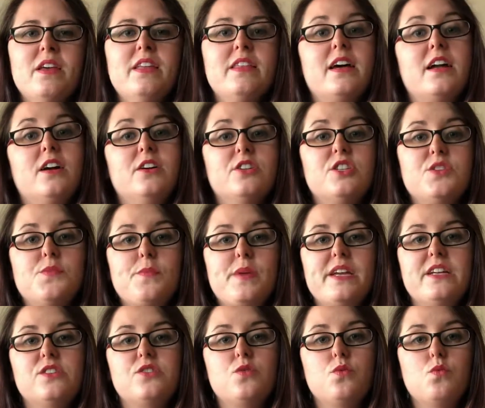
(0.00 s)
That also
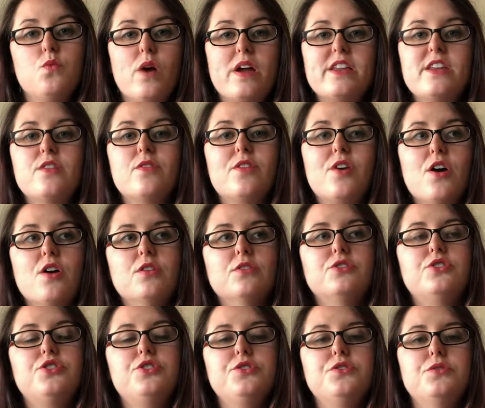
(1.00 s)
means when you go
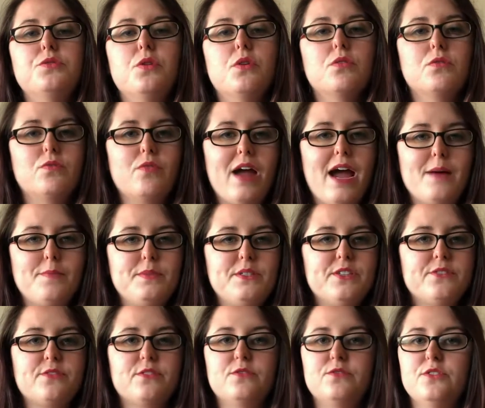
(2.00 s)
to wrap
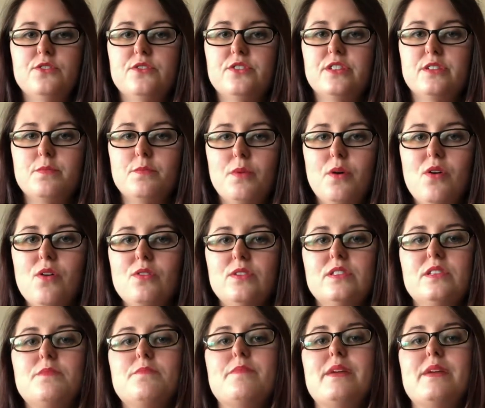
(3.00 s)
different foods in bowls,